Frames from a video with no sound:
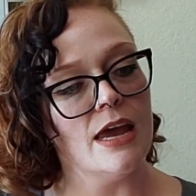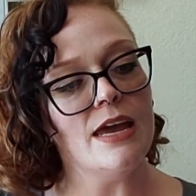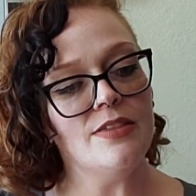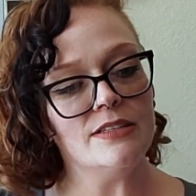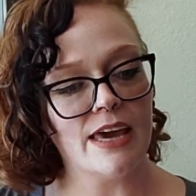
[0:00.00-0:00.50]

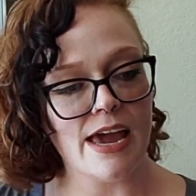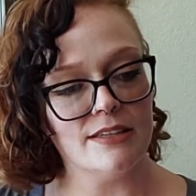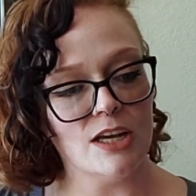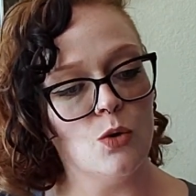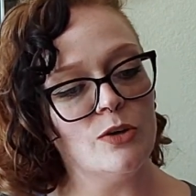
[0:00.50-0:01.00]
In this
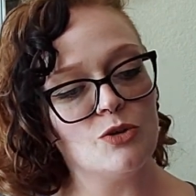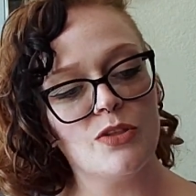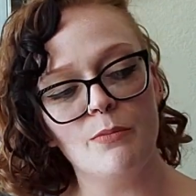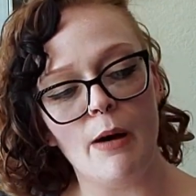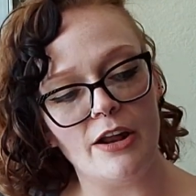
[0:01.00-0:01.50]
case, a witch with
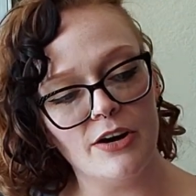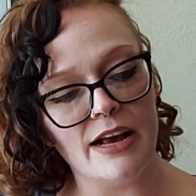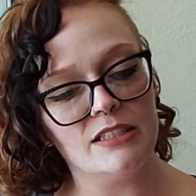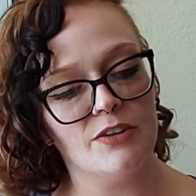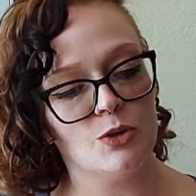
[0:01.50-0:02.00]
a
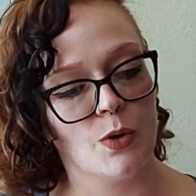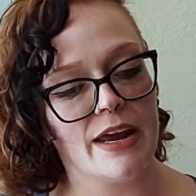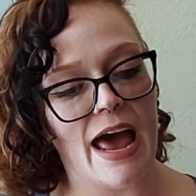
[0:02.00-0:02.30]
modernized Victorian